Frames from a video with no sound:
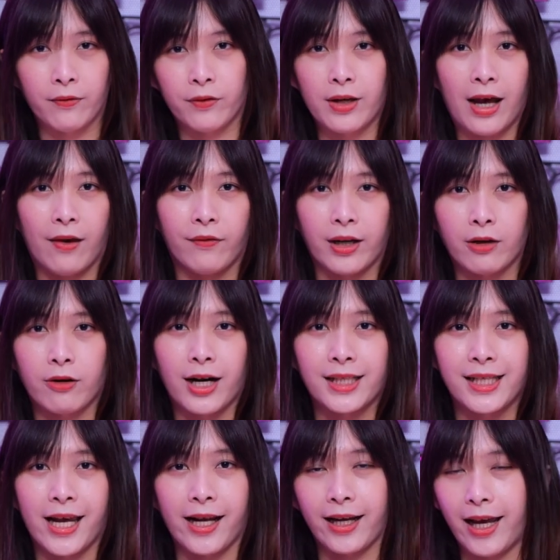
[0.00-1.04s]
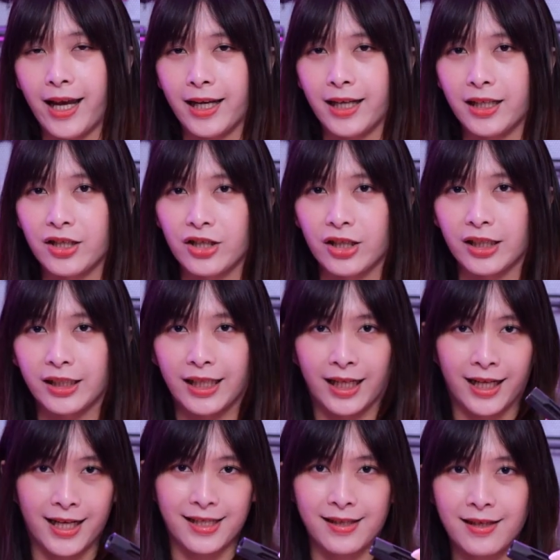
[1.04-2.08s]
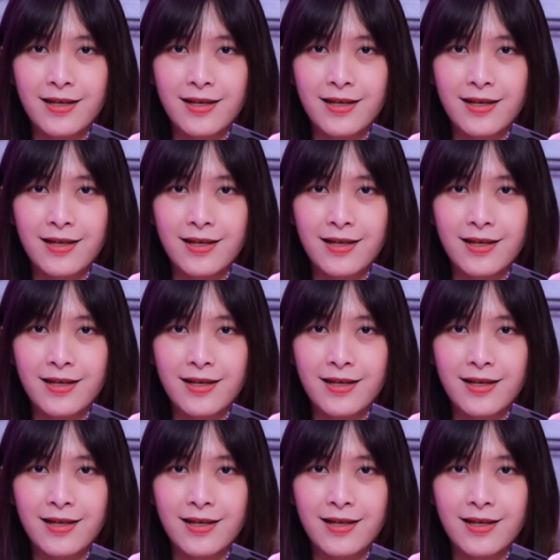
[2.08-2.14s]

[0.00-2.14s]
if you have a Krytac AEG that has